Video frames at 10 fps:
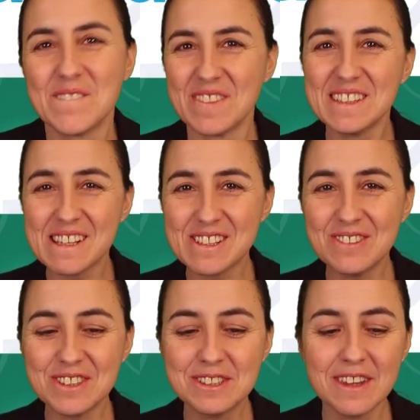this is all
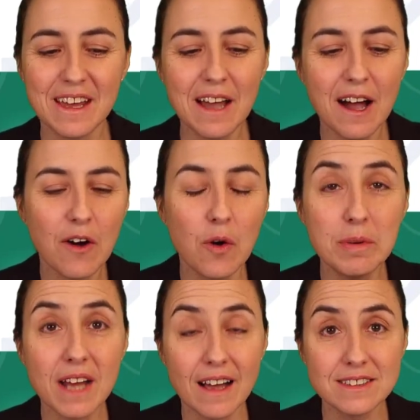for today. I hope
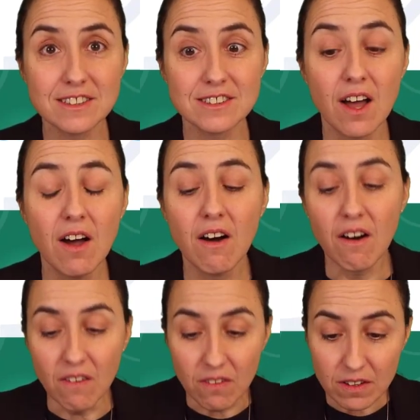it answers
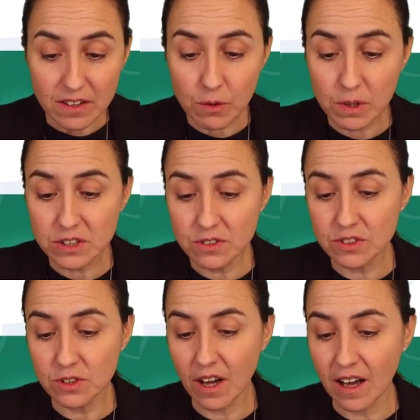all the
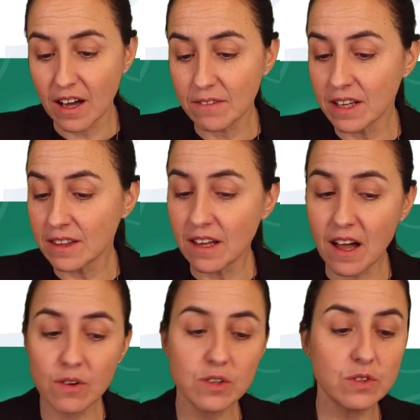questions you have, and
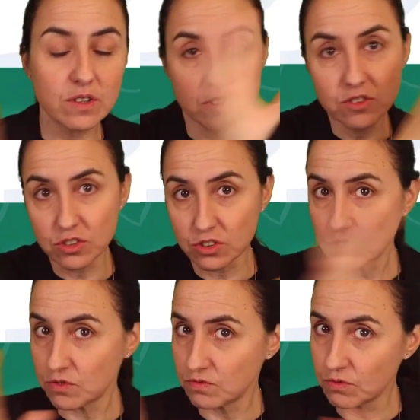now you can
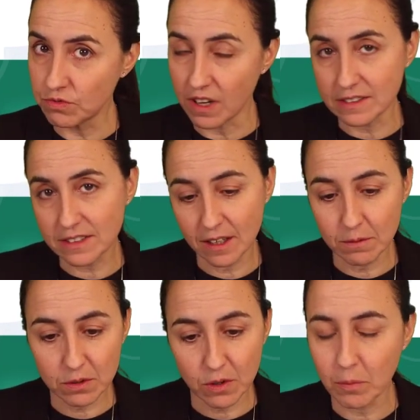just run
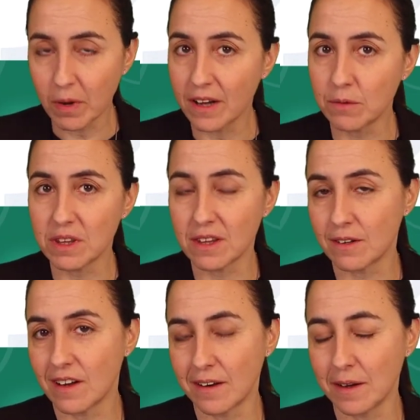table combine
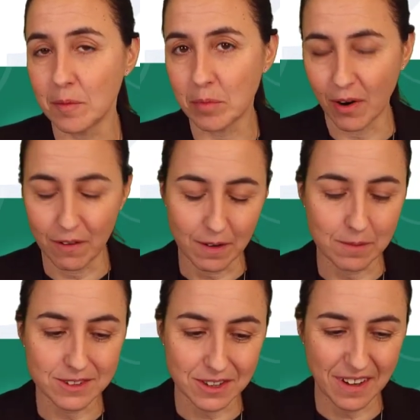without any
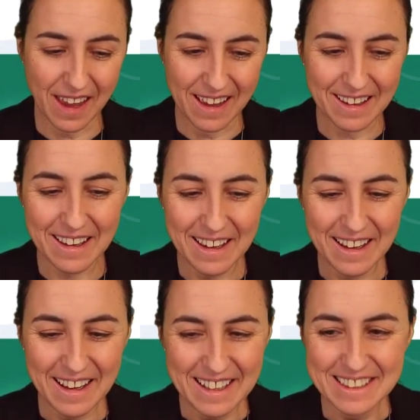problems, okay?
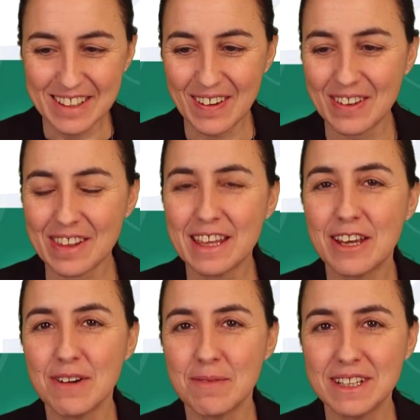So thank
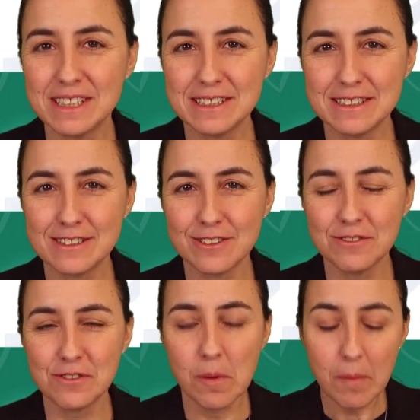you very much. This is all
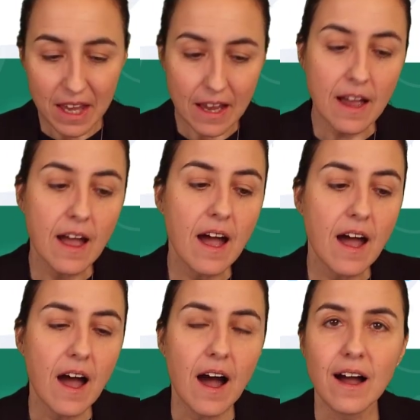from me.
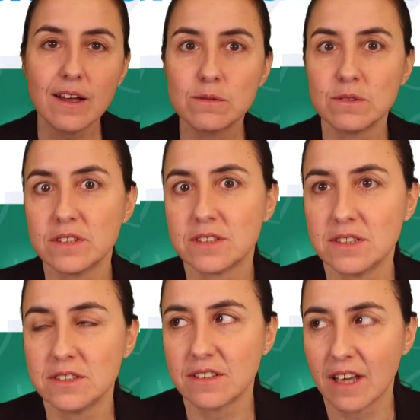I will see
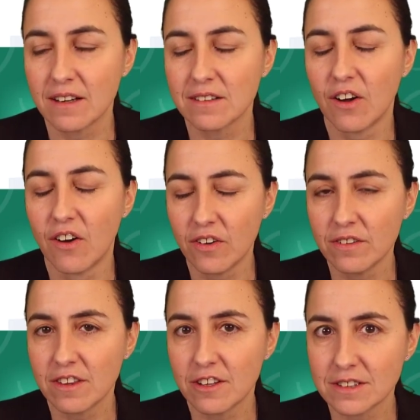you again
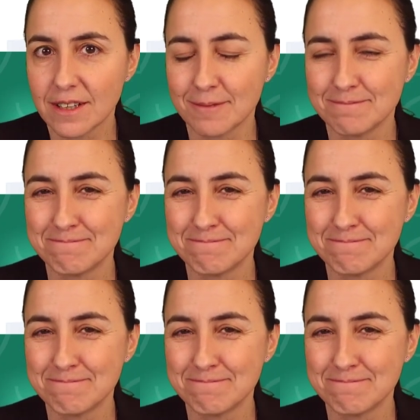on Thursday.